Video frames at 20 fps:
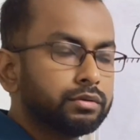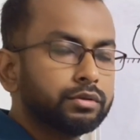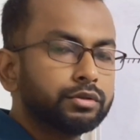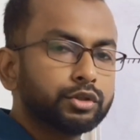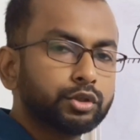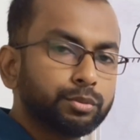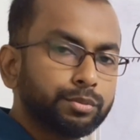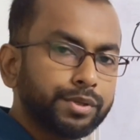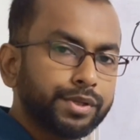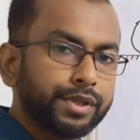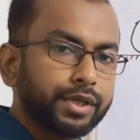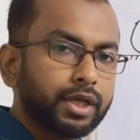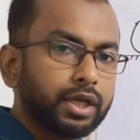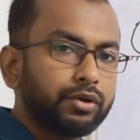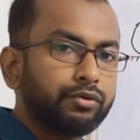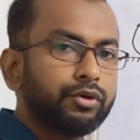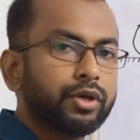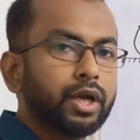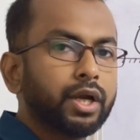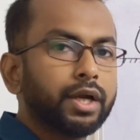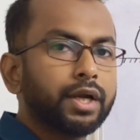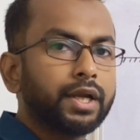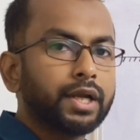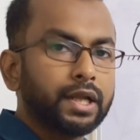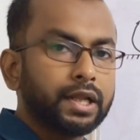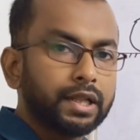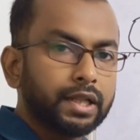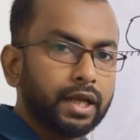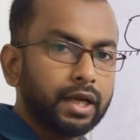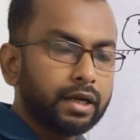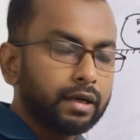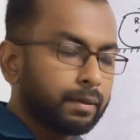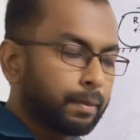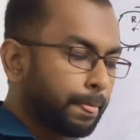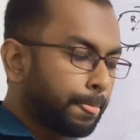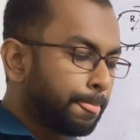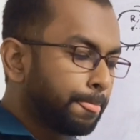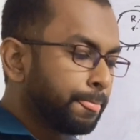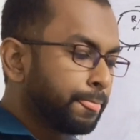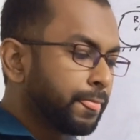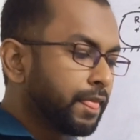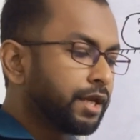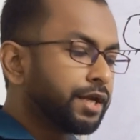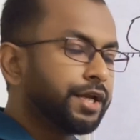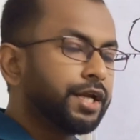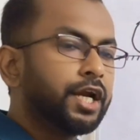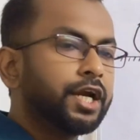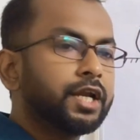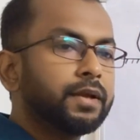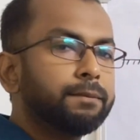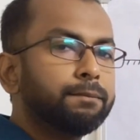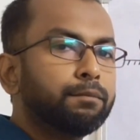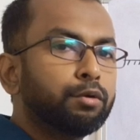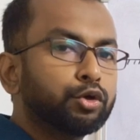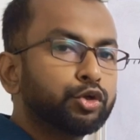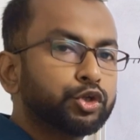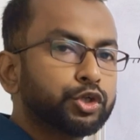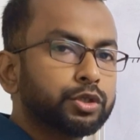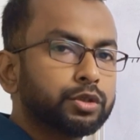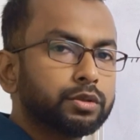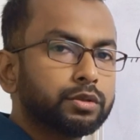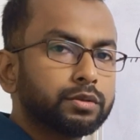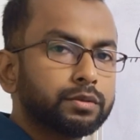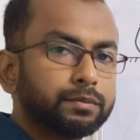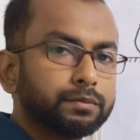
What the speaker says: So basically we can tell that the relative motion